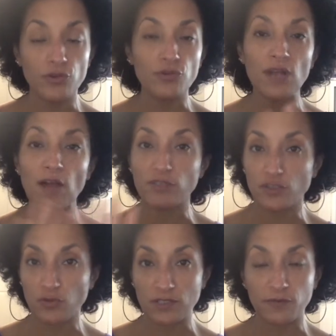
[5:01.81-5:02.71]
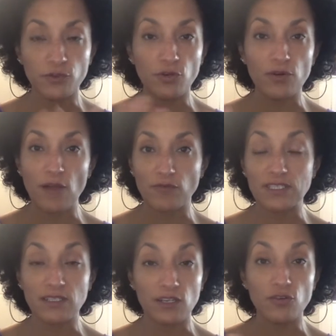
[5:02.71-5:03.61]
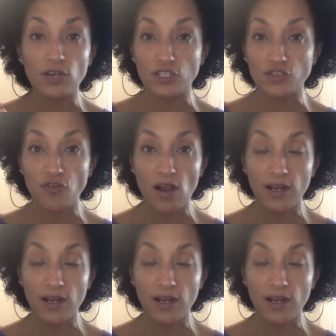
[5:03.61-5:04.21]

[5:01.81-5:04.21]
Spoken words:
You're not resourceful. You're not resilient. You're not strong